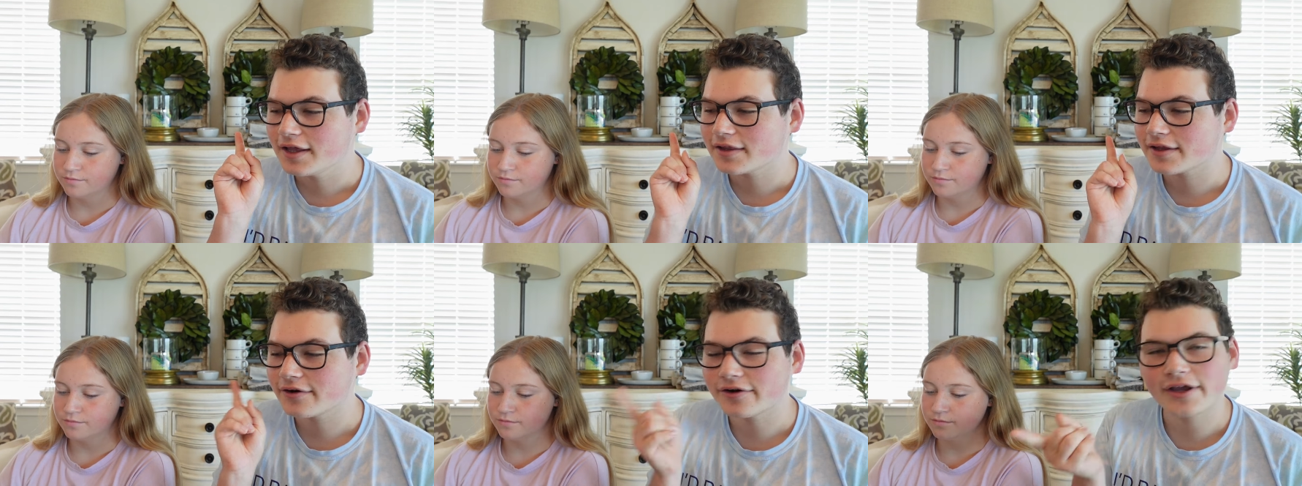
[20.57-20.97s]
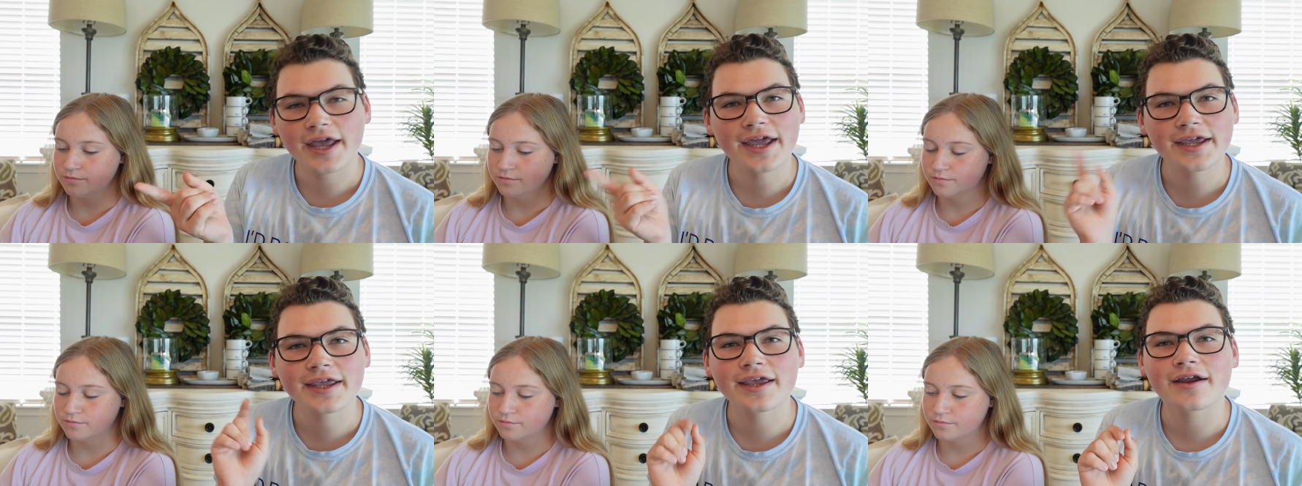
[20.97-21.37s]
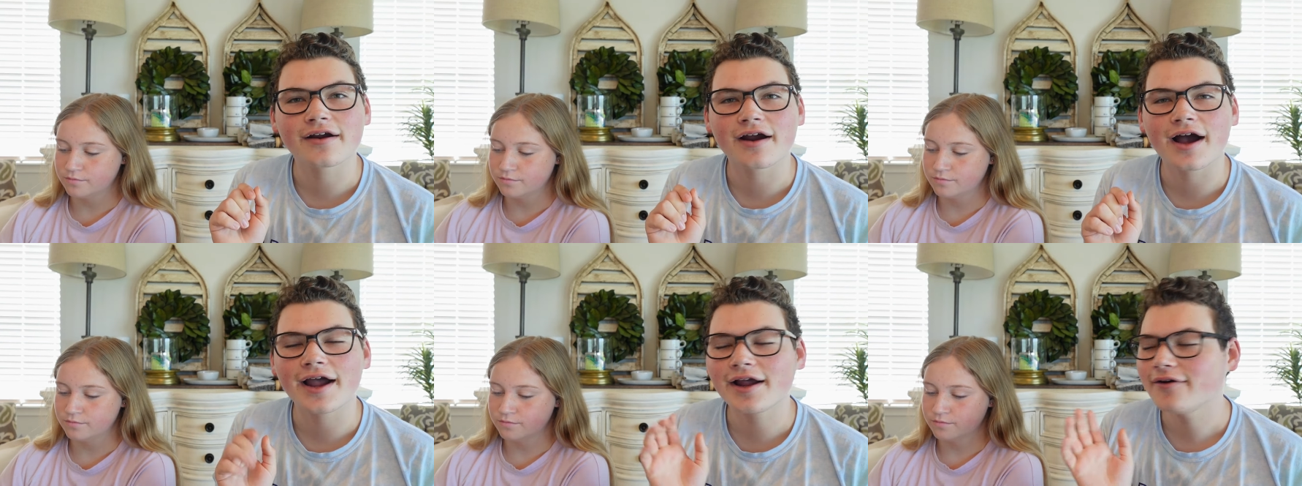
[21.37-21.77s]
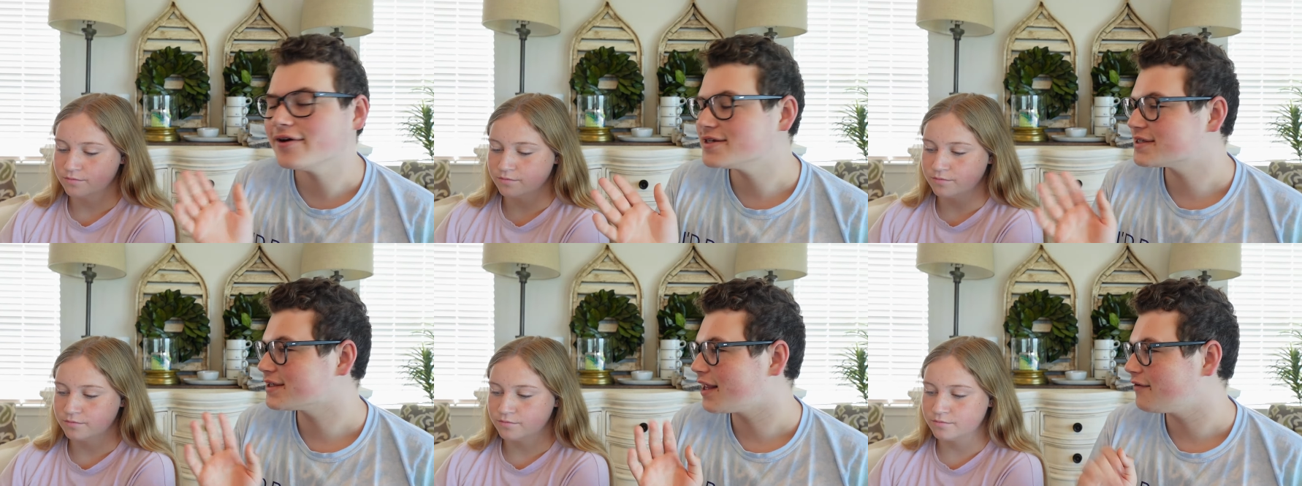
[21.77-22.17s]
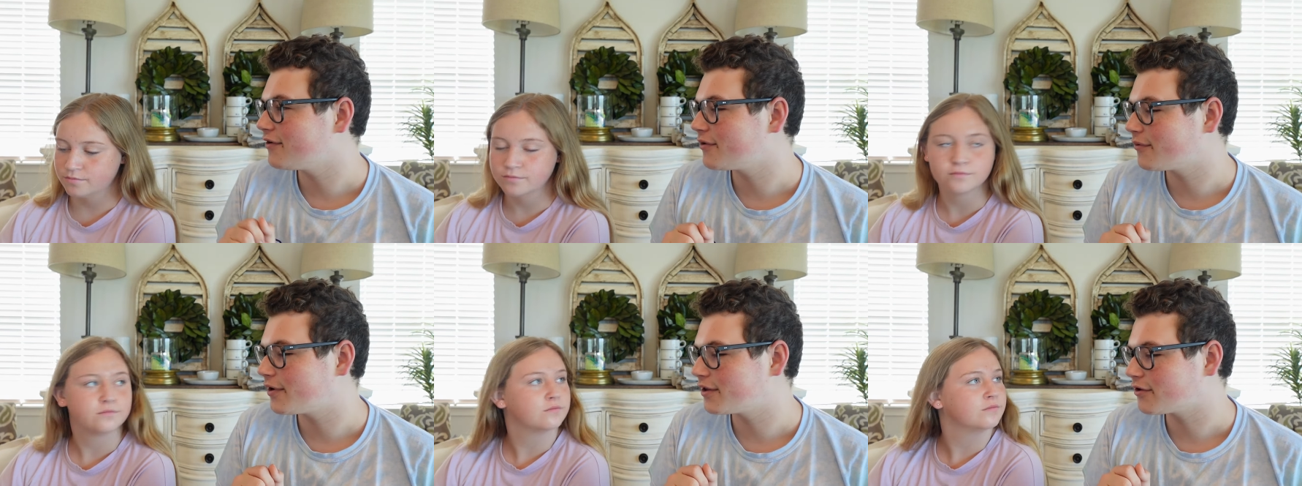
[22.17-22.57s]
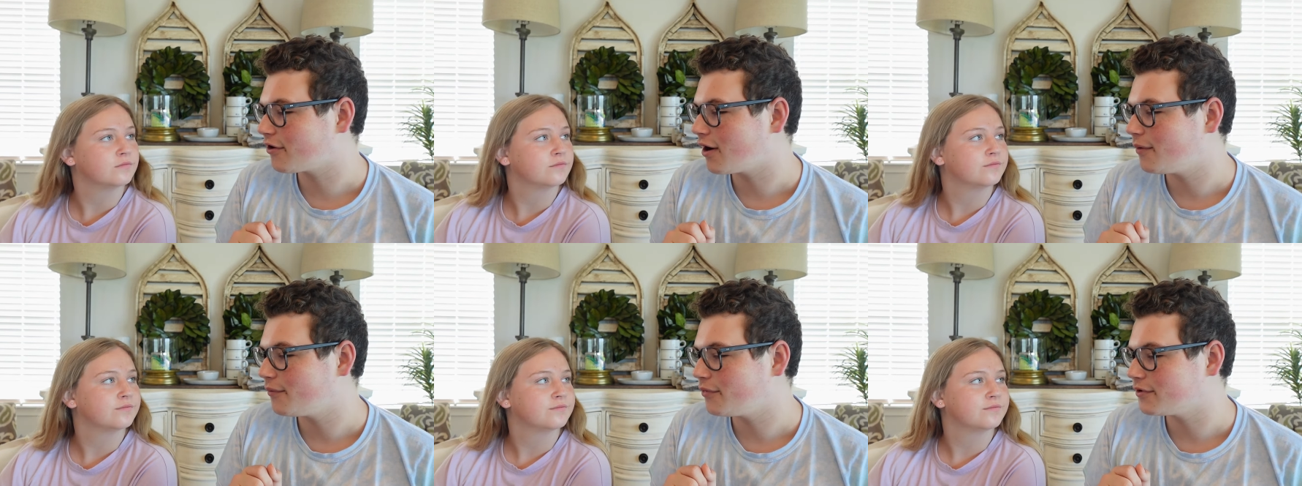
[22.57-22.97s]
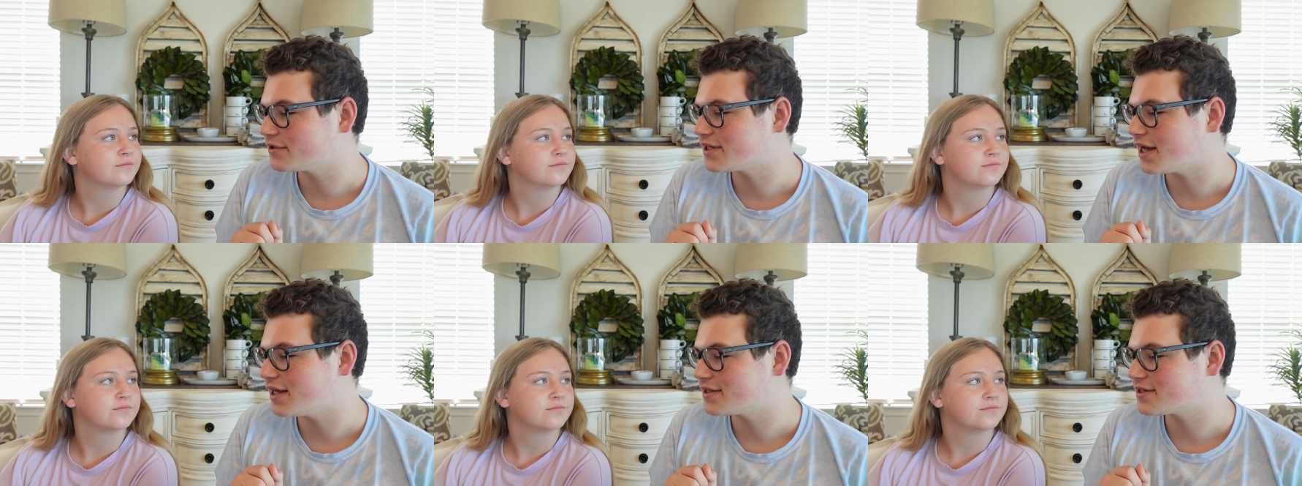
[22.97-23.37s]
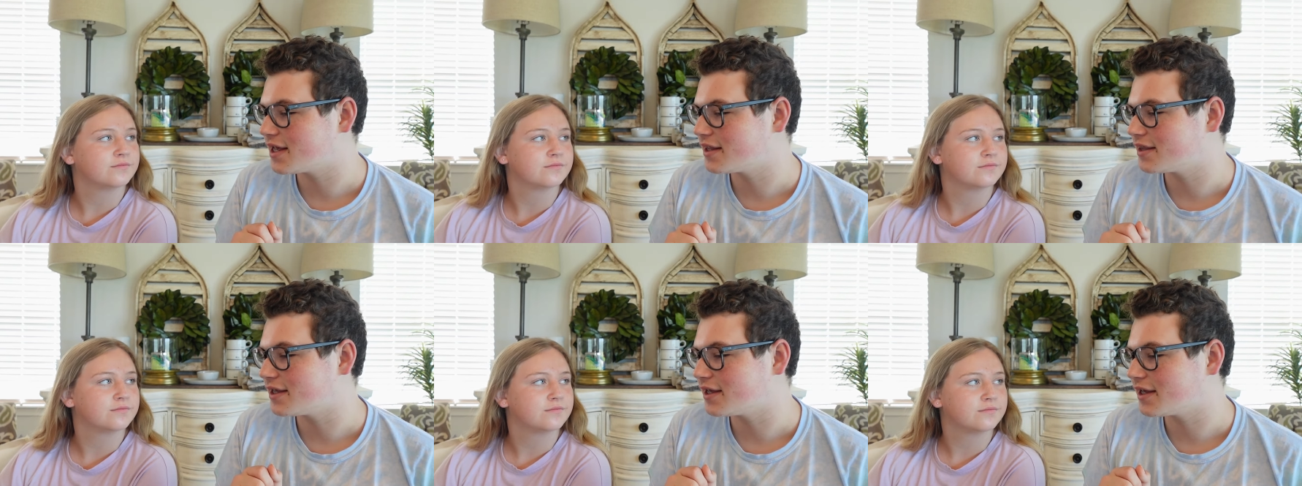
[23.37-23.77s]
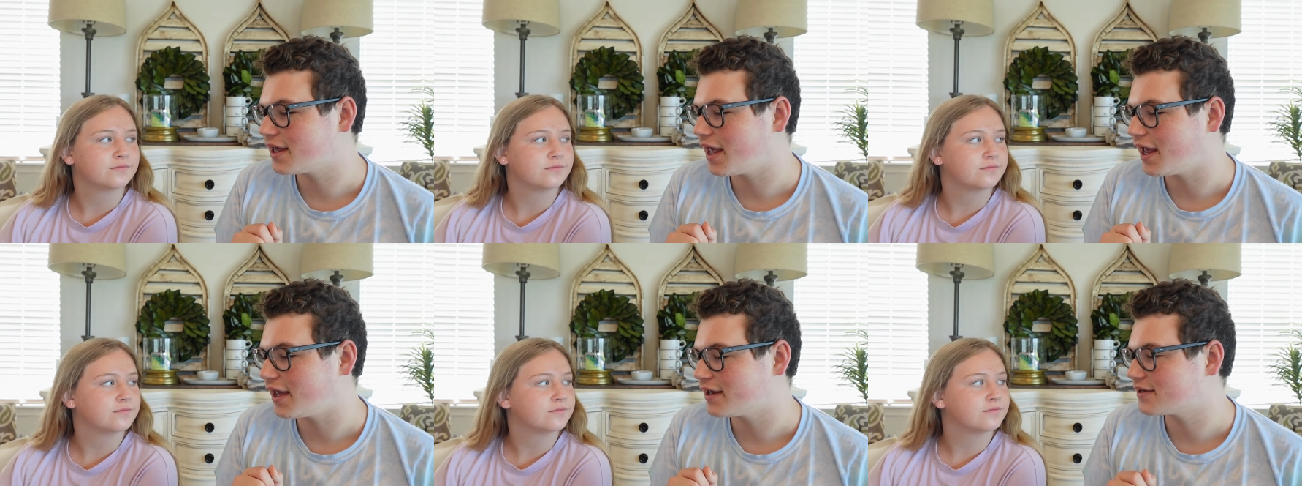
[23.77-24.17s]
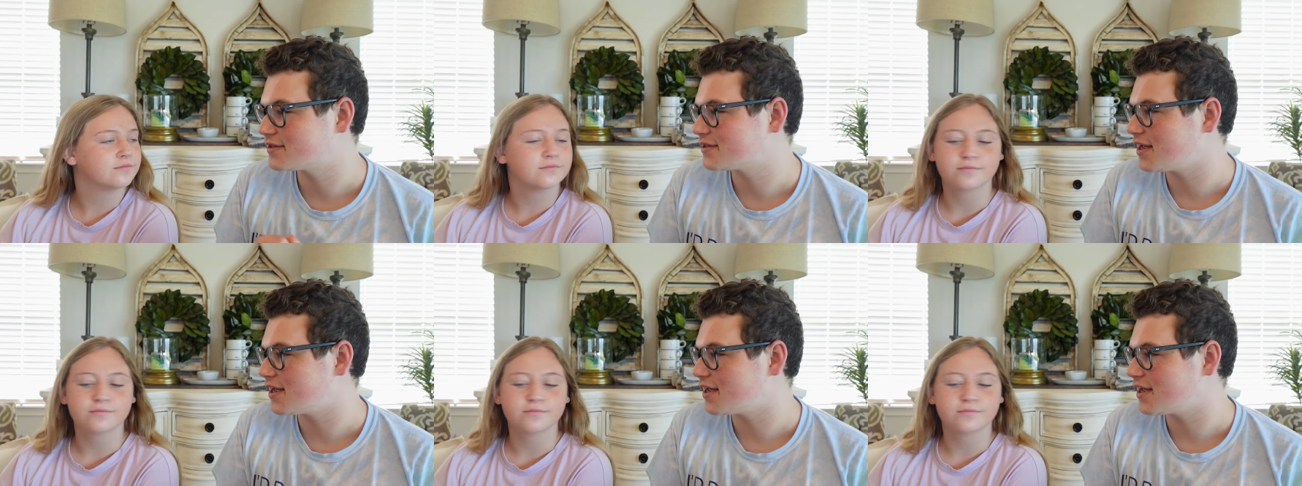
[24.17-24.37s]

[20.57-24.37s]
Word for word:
Speaker 1: little cake here. I always love it when Crumbl does the cakes.